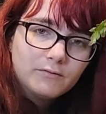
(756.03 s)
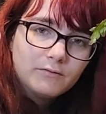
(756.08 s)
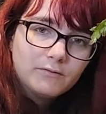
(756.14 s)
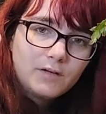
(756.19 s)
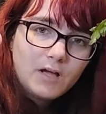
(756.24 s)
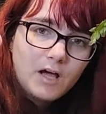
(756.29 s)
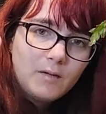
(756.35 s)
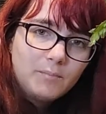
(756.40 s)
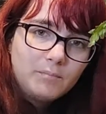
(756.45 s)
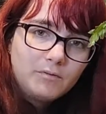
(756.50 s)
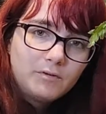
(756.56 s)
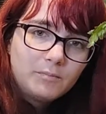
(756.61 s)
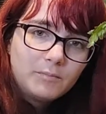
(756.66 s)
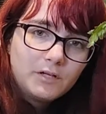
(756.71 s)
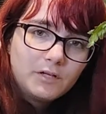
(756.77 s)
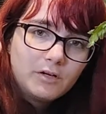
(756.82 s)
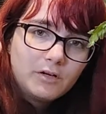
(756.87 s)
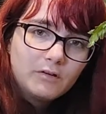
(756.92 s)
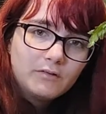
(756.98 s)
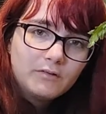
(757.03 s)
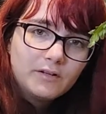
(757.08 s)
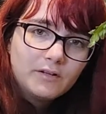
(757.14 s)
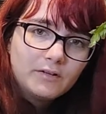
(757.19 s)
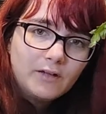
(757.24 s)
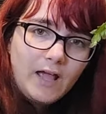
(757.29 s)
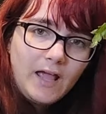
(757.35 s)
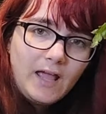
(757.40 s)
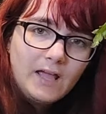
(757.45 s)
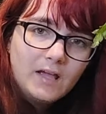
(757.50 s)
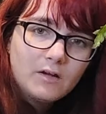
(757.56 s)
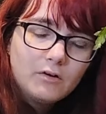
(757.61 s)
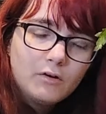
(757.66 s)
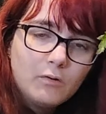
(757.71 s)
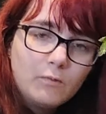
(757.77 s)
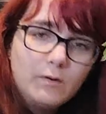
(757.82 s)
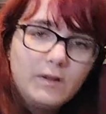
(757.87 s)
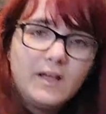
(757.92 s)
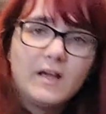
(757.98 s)
Cups because there's a hand
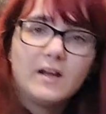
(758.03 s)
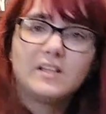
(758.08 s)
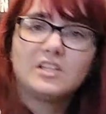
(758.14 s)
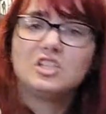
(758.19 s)
holding out a